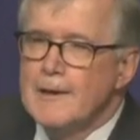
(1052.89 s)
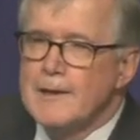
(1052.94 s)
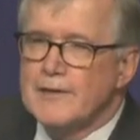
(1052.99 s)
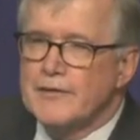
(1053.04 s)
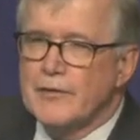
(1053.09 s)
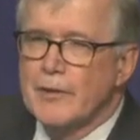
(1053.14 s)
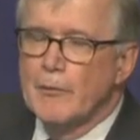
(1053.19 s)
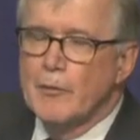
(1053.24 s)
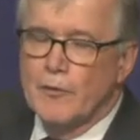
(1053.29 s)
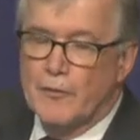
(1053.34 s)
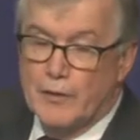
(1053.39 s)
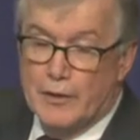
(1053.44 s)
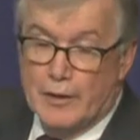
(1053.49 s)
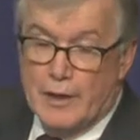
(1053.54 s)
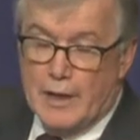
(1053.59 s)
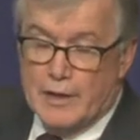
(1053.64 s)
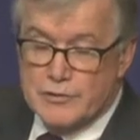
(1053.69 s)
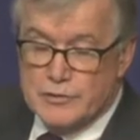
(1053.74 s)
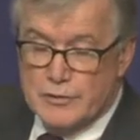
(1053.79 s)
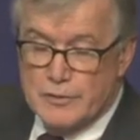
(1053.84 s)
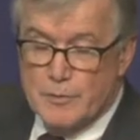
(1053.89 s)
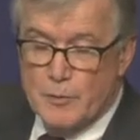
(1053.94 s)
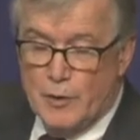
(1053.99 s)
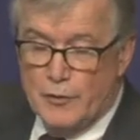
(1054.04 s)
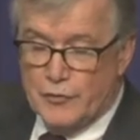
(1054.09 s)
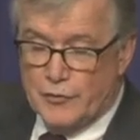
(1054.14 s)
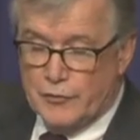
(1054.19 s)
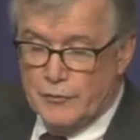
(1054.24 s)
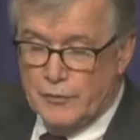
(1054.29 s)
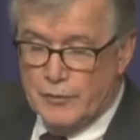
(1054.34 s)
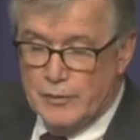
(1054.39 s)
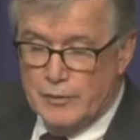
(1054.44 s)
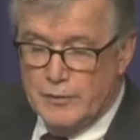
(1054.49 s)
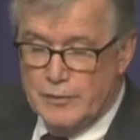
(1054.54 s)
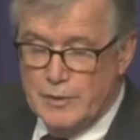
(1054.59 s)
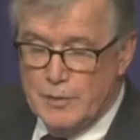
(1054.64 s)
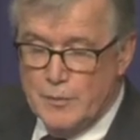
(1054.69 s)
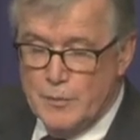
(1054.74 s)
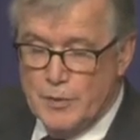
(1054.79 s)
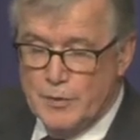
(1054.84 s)
Some of it, actually most of it in
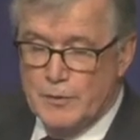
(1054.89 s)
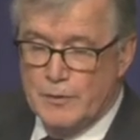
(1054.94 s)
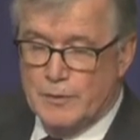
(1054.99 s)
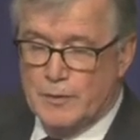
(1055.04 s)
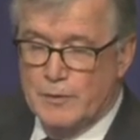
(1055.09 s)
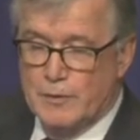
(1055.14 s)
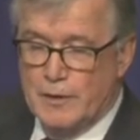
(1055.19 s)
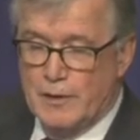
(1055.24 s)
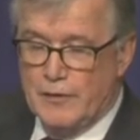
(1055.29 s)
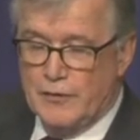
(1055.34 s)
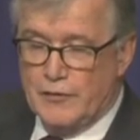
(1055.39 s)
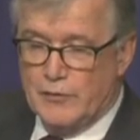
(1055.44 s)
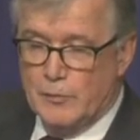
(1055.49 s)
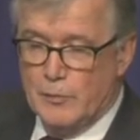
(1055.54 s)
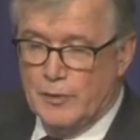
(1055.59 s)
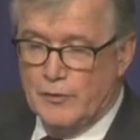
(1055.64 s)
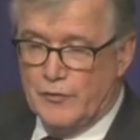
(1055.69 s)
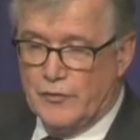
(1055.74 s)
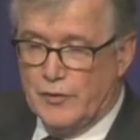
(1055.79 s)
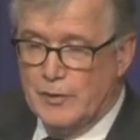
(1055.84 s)
the empirical estimates,